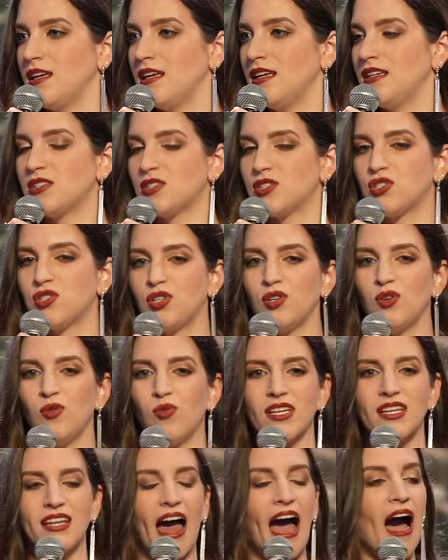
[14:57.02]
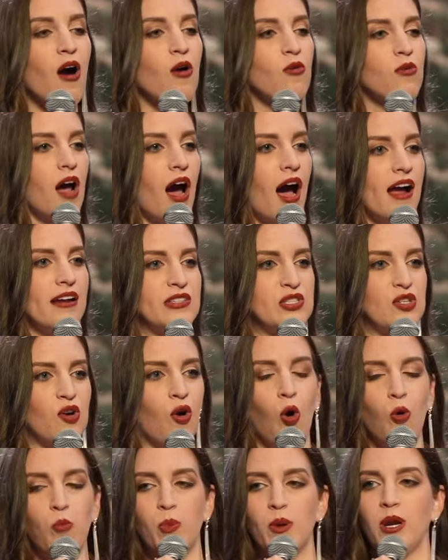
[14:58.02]
is to allow God to
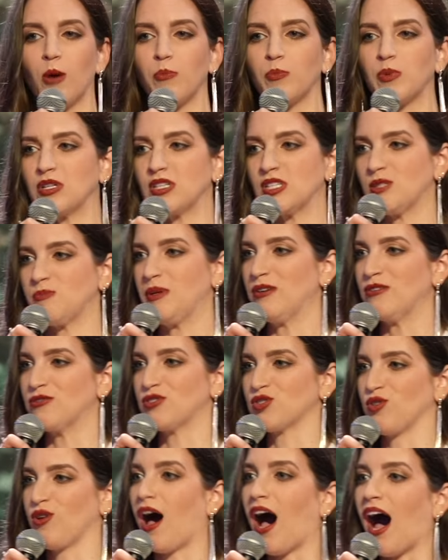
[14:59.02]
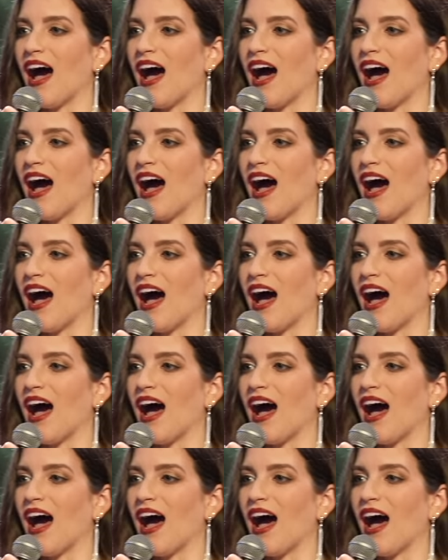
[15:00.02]
open up your spiritual